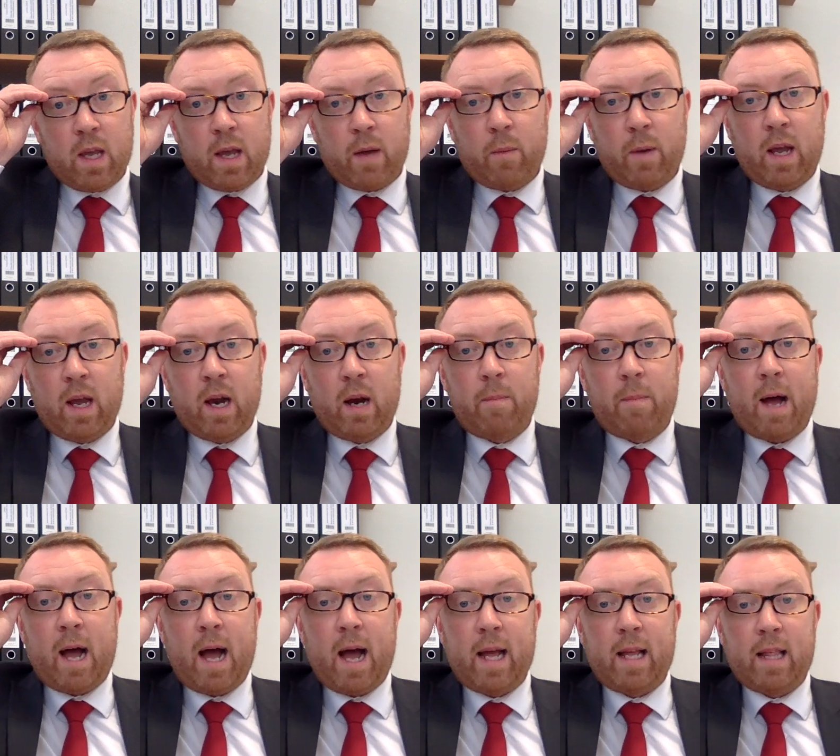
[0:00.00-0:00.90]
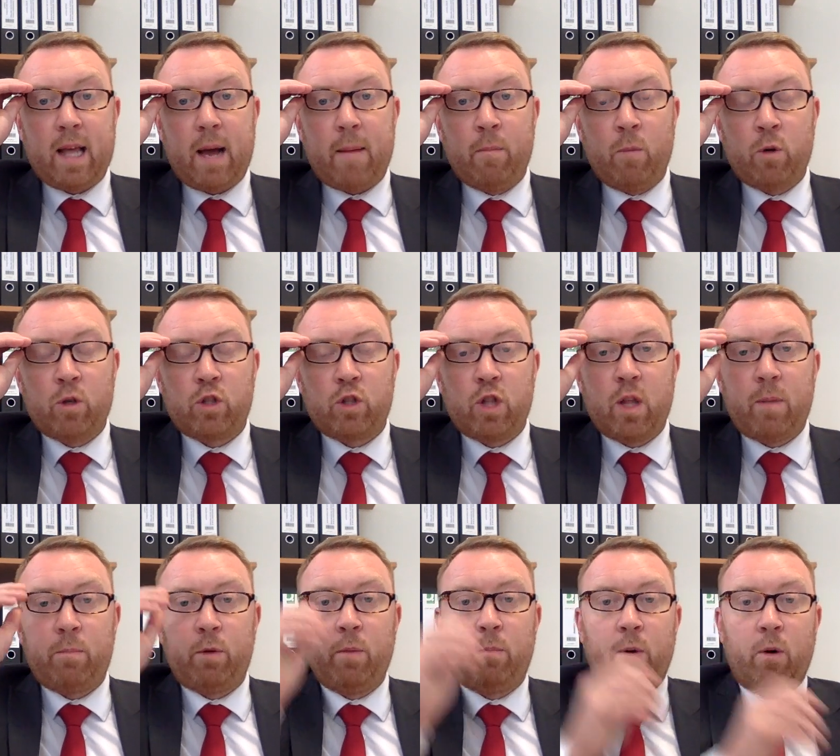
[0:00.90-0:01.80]
whereby that most of the
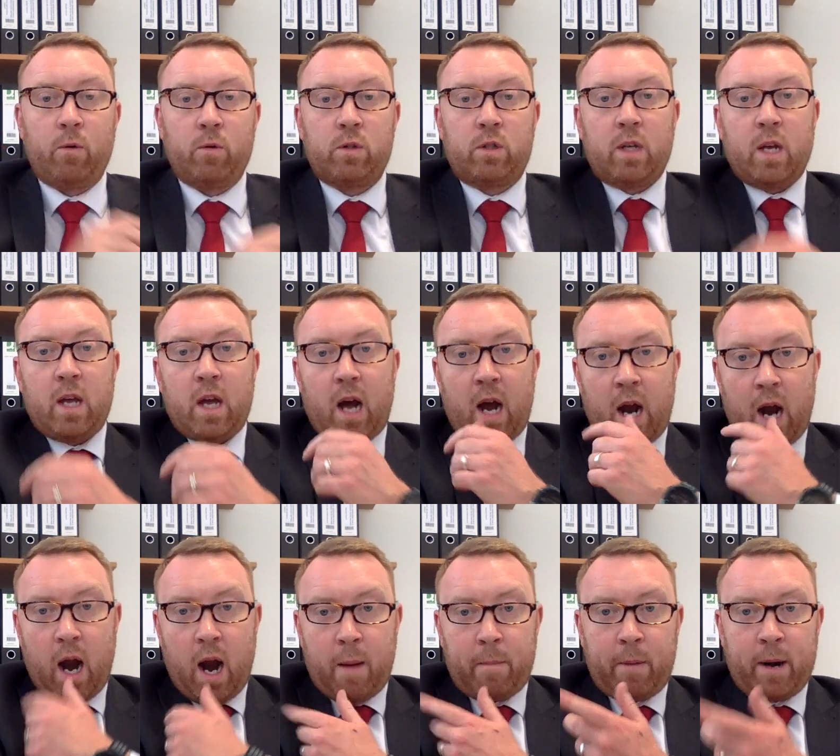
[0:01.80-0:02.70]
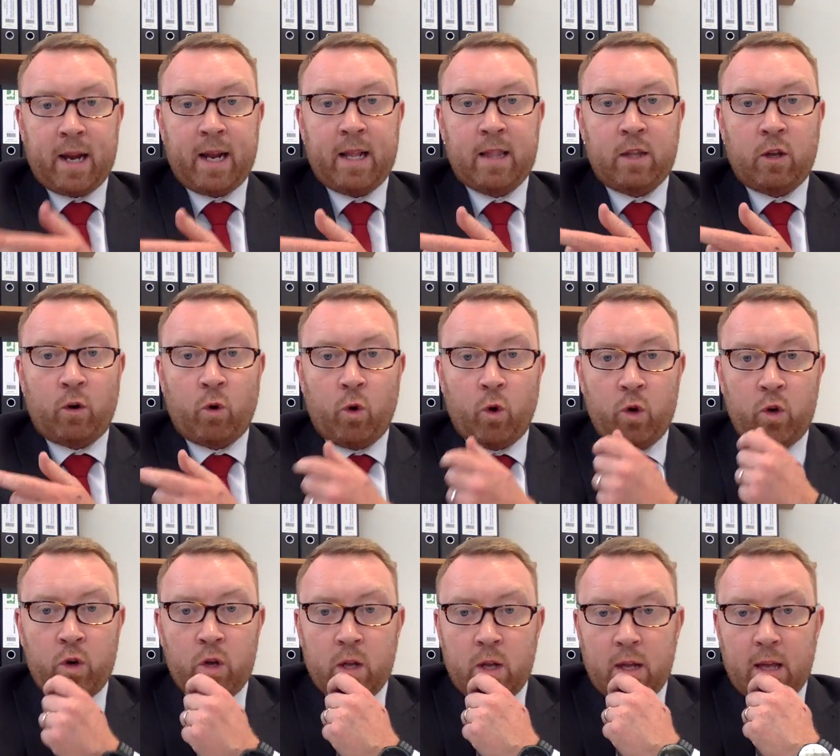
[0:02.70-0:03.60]
pupils are bringing their
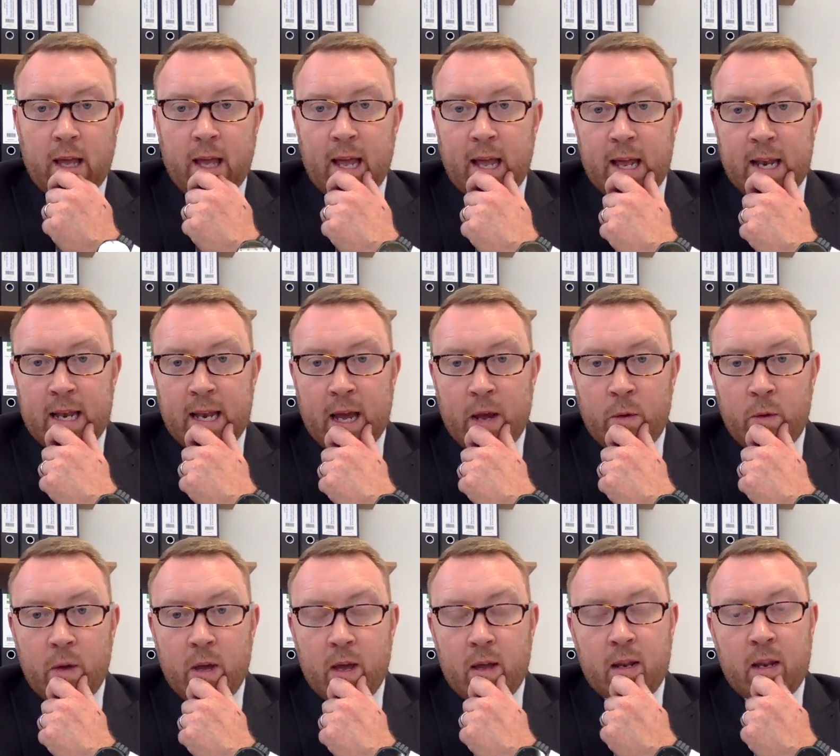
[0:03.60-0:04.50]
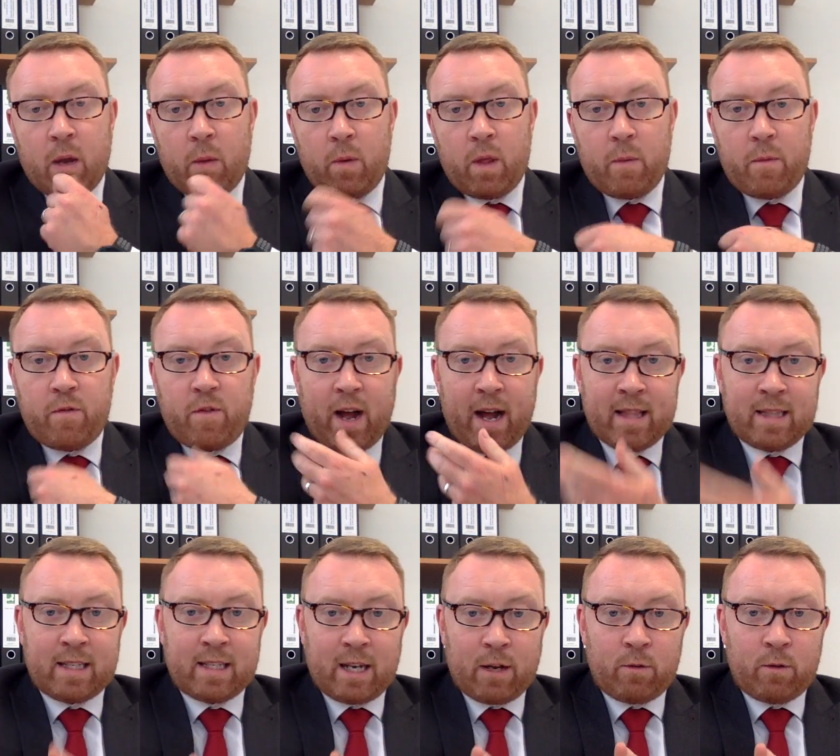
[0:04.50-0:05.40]
own now that we've
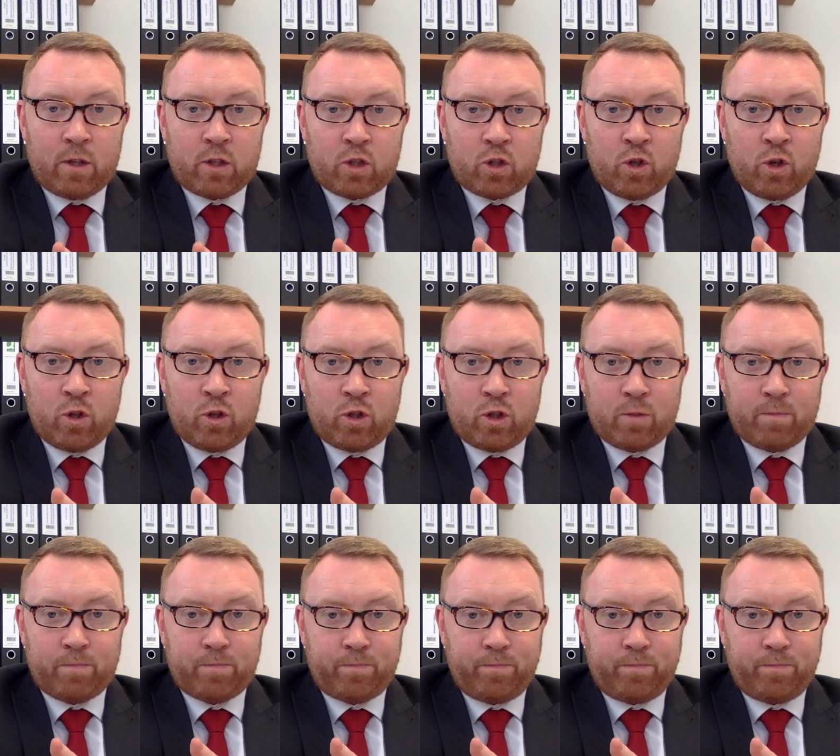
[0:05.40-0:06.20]
handed out the snoods.